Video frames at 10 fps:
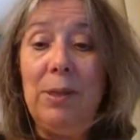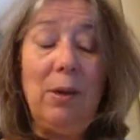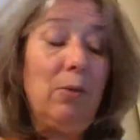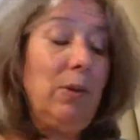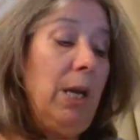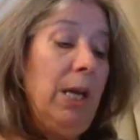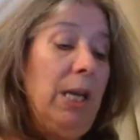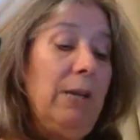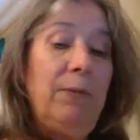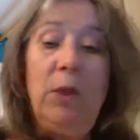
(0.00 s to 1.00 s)
So
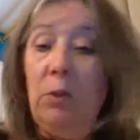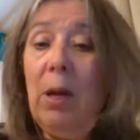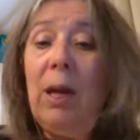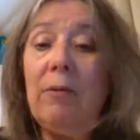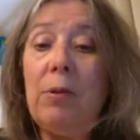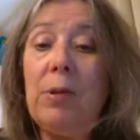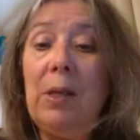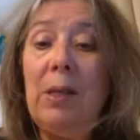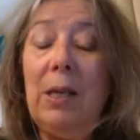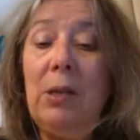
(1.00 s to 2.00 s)
if you have
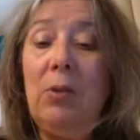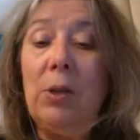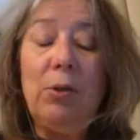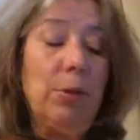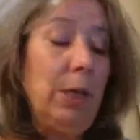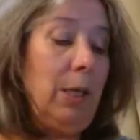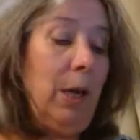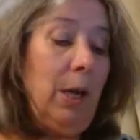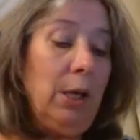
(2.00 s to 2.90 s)
Crosina in your tree,